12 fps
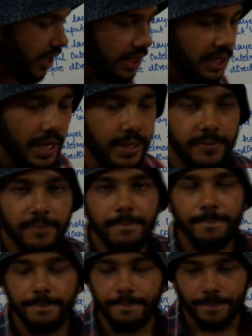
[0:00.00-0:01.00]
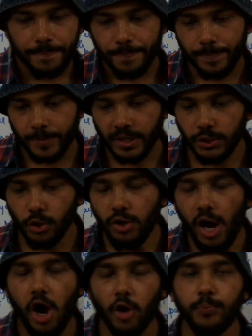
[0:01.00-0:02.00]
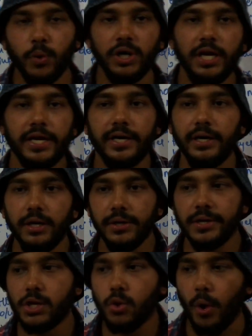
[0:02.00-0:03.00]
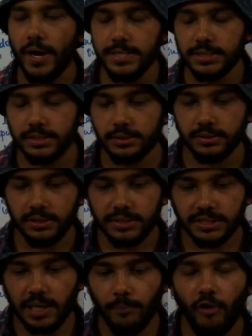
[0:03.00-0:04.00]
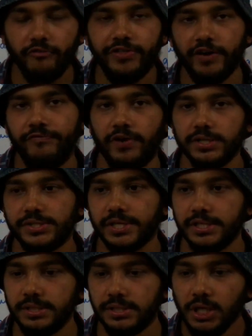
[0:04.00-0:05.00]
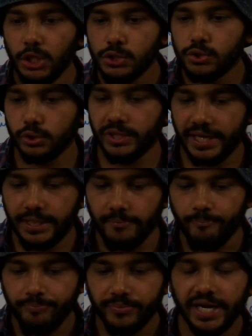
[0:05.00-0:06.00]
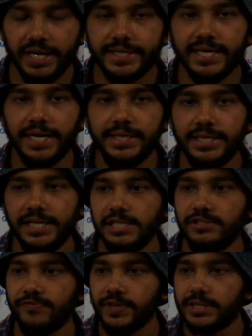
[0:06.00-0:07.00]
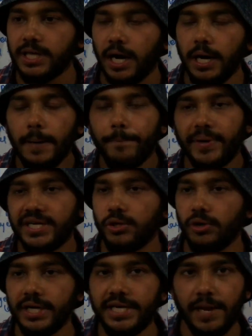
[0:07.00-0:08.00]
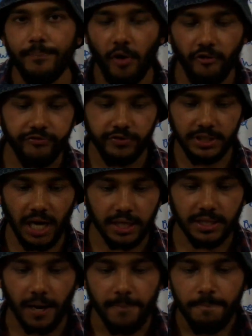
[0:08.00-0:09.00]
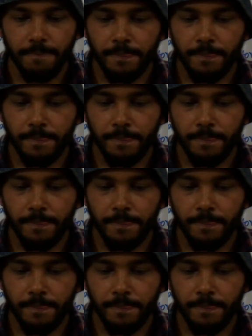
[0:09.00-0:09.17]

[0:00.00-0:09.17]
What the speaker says: Like your output layer requires some of the functions so that it can deals with the particular type of data.